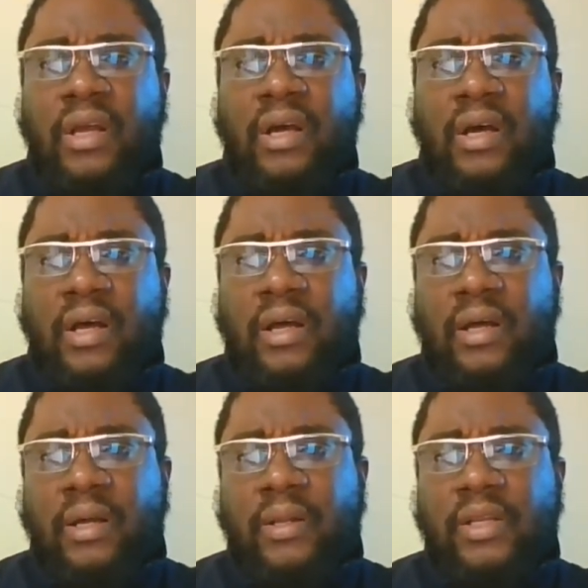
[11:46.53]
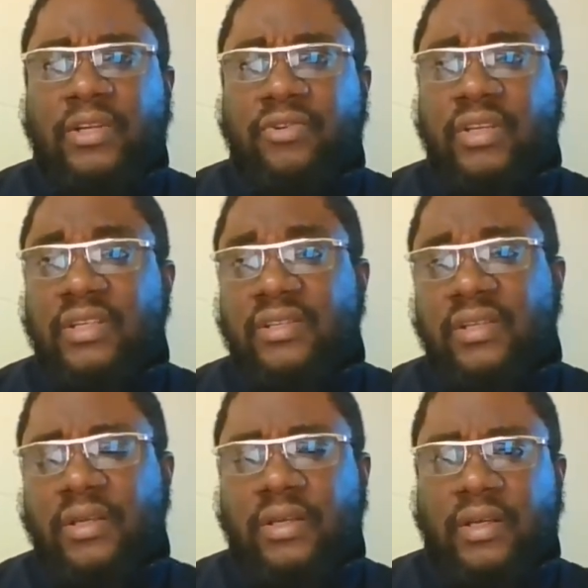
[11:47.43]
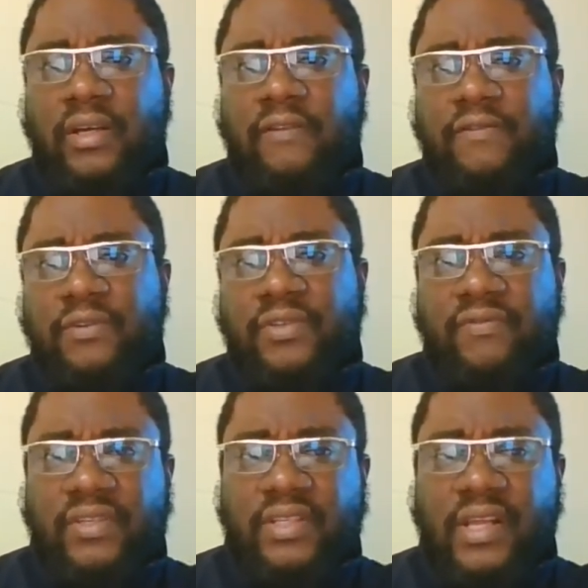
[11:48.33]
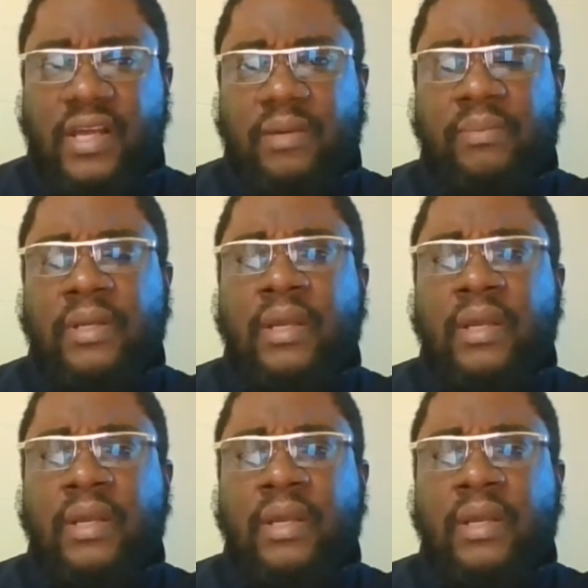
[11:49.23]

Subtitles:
literalistic views of Islam.